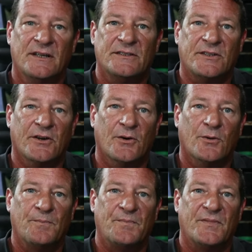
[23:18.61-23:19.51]

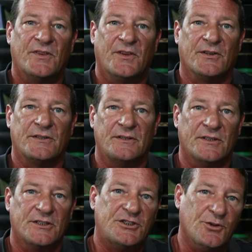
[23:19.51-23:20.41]
So
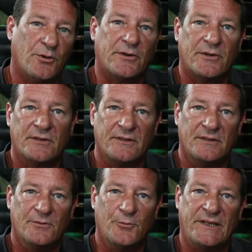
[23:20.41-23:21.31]
the shorter
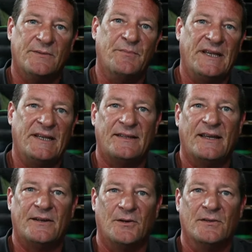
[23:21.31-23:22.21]
we can make
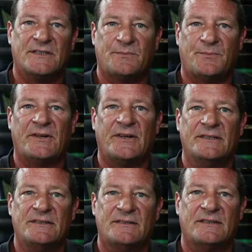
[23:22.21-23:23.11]
that whole
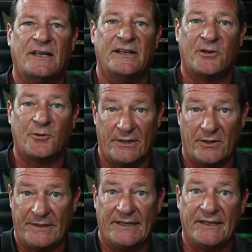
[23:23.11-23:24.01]
experience and the quicker
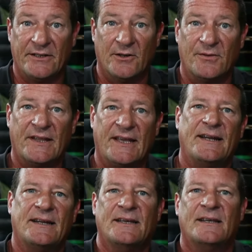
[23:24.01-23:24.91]
we can get over
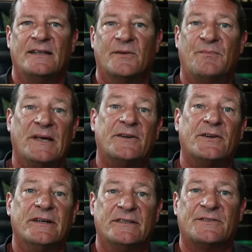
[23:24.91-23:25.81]
that, the
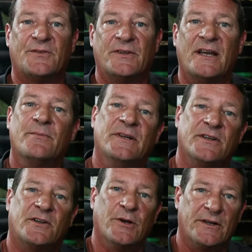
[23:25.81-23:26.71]
better it is for them, and
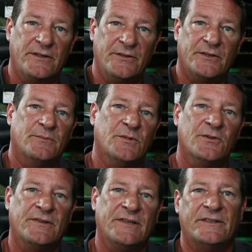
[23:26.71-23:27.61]
the quicker you can
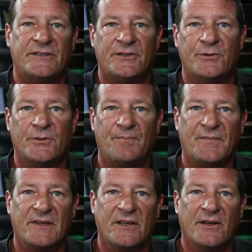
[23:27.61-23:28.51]
move into,
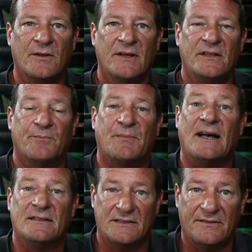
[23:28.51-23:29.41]
you know, the
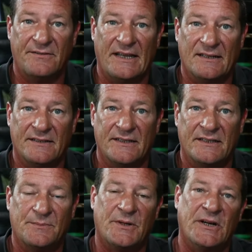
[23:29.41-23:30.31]
positive handling
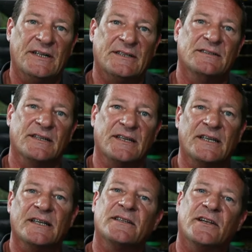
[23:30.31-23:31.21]
experiences and
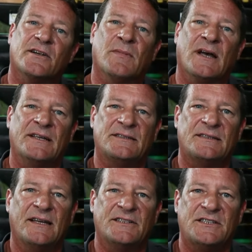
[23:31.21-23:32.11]
getting their
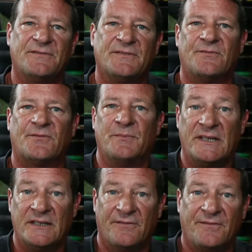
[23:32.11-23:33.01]
mindset shifted from
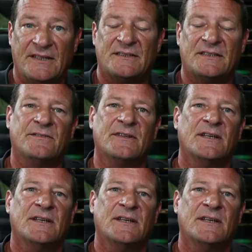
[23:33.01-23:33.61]
being defensive